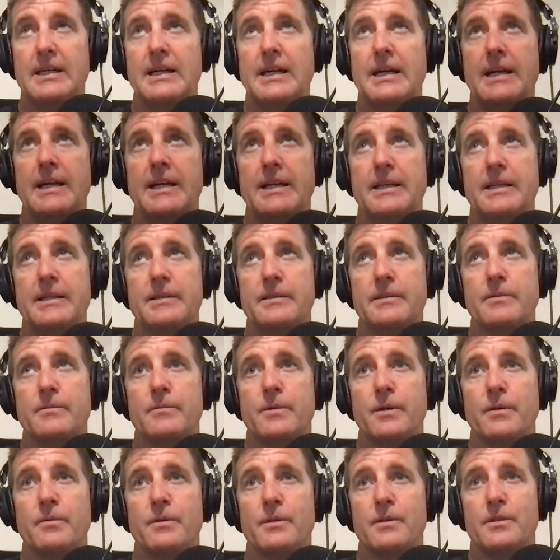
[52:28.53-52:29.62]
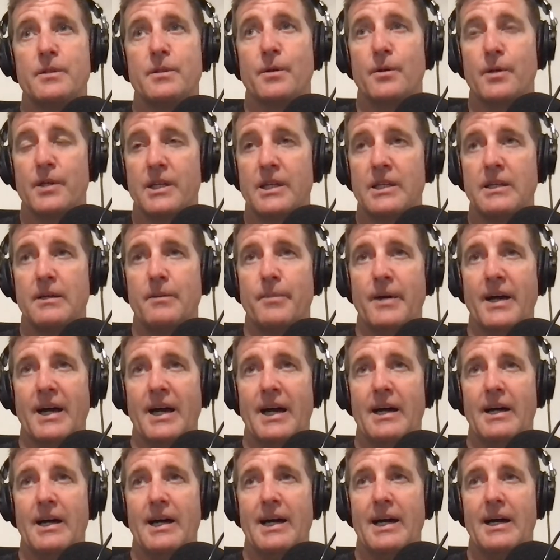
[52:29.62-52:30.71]
And we were talking
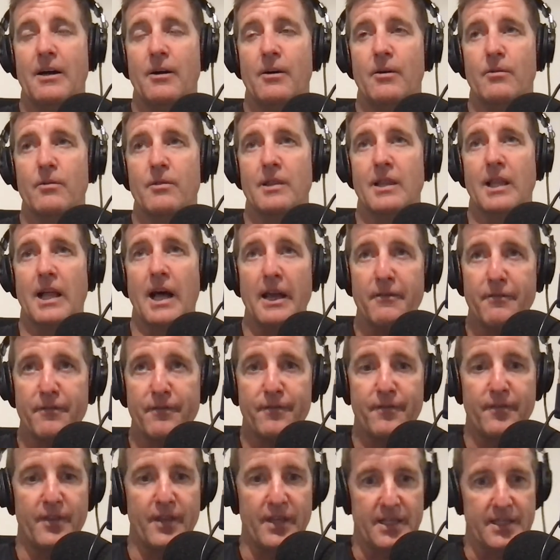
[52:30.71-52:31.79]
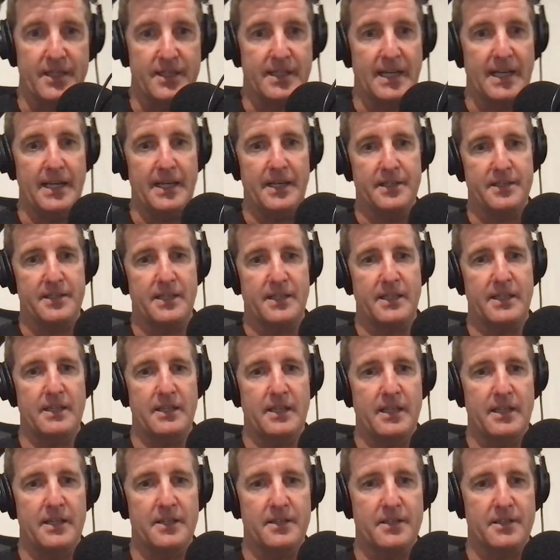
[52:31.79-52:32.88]
about how life these days, in
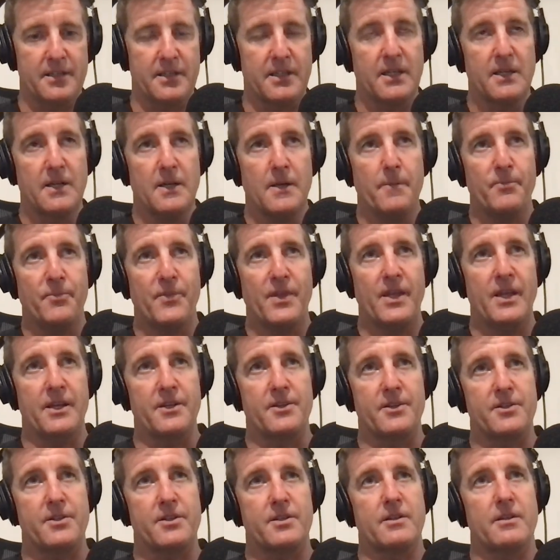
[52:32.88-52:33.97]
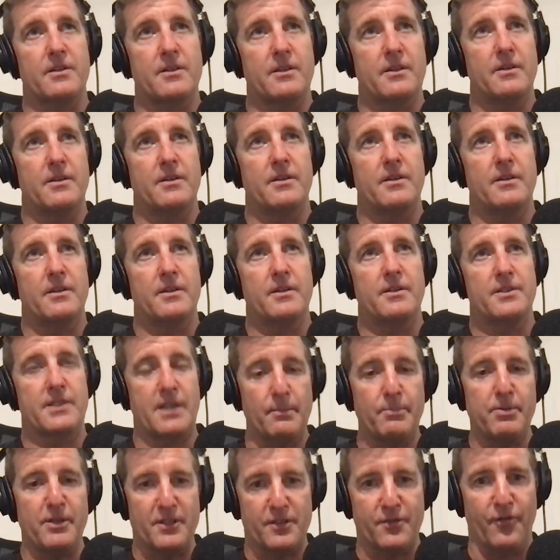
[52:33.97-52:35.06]
its
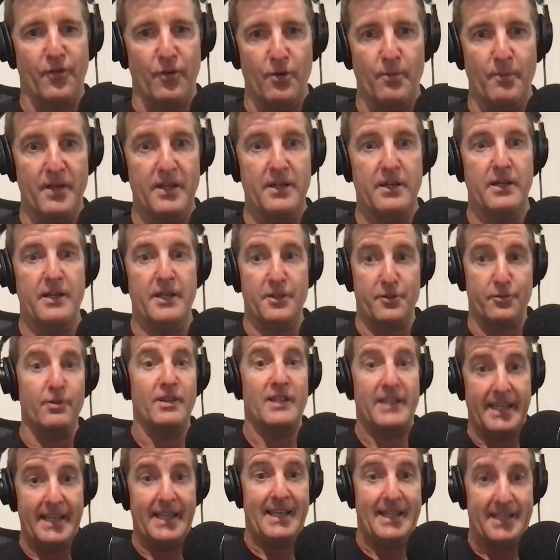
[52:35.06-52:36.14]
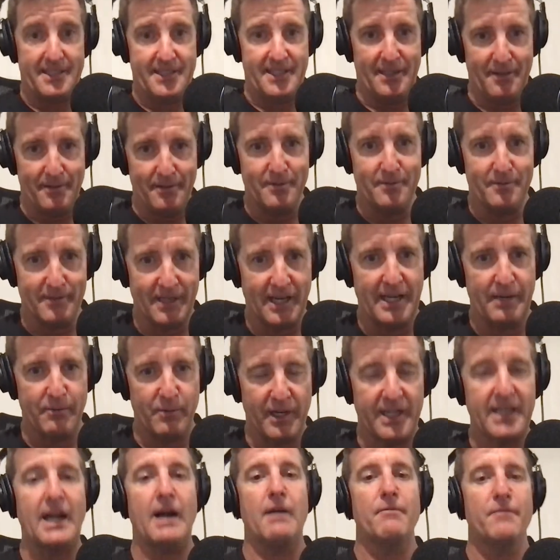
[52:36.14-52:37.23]
simplest form, is really easy, right? We're
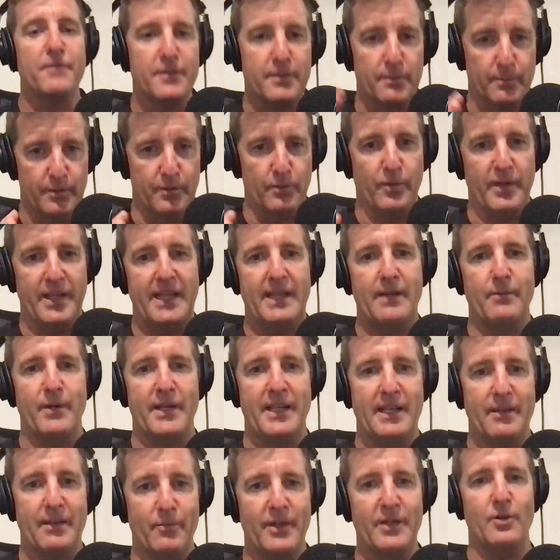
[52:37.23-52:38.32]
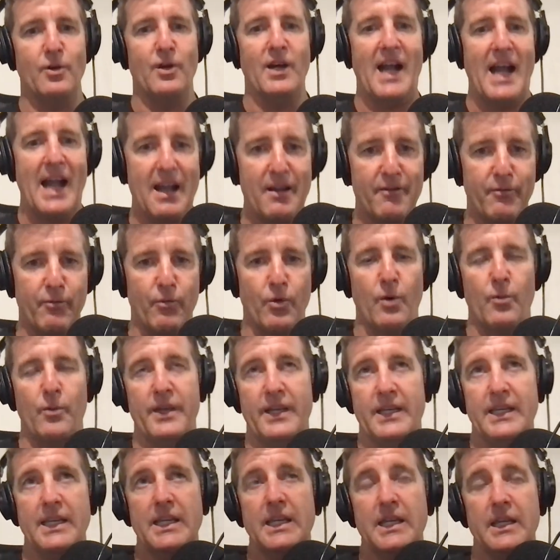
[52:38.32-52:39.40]
comfortable. We all have what we
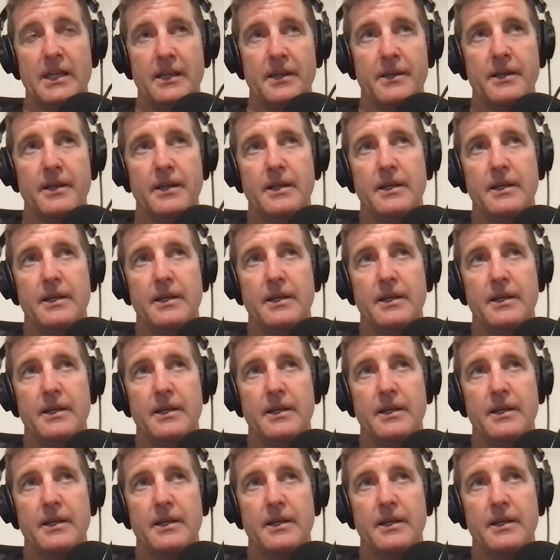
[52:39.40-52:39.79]
need.